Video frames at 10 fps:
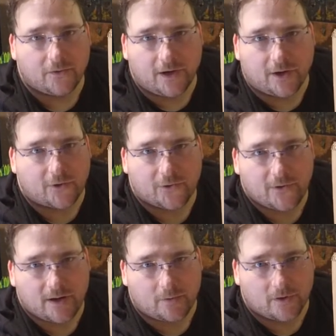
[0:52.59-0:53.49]

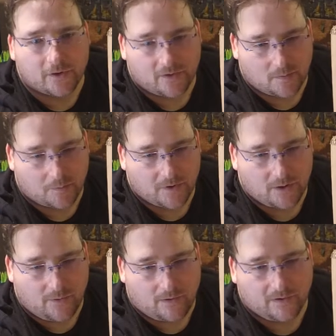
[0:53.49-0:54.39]
Incredible, incredible
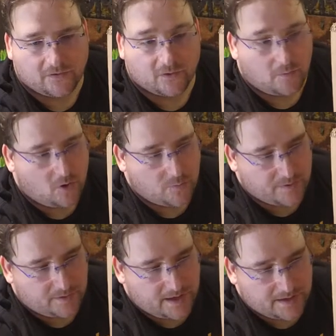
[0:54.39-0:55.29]
print quality. So I'm
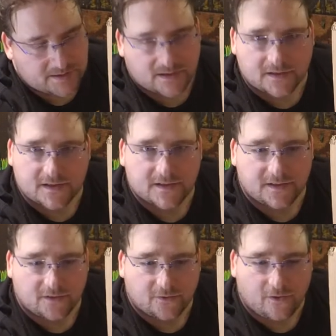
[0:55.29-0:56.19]
hoping that it's
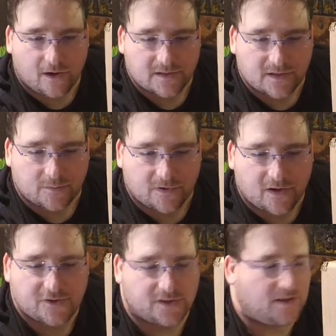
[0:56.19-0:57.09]
consistent across their
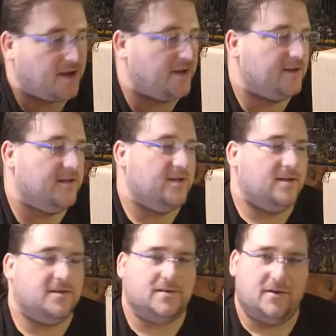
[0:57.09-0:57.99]
production line.
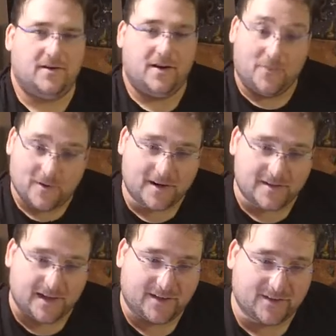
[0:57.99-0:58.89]
So we're going
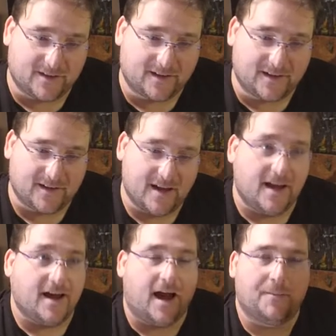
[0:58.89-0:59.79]
to take a look.
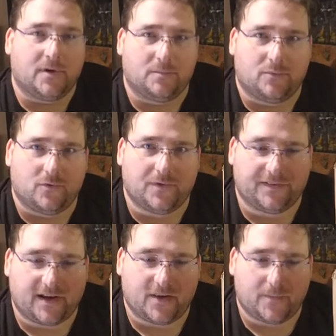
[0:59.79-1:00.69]
I'm going to pull
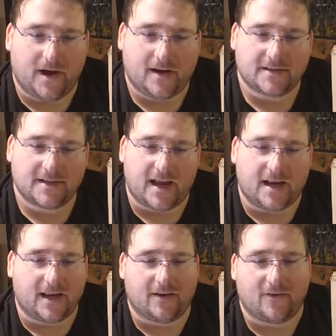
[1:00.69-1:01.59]
this out of the box
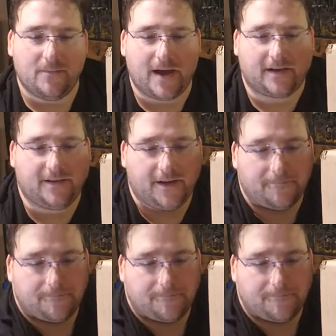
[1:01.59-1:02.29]
and get right back to you.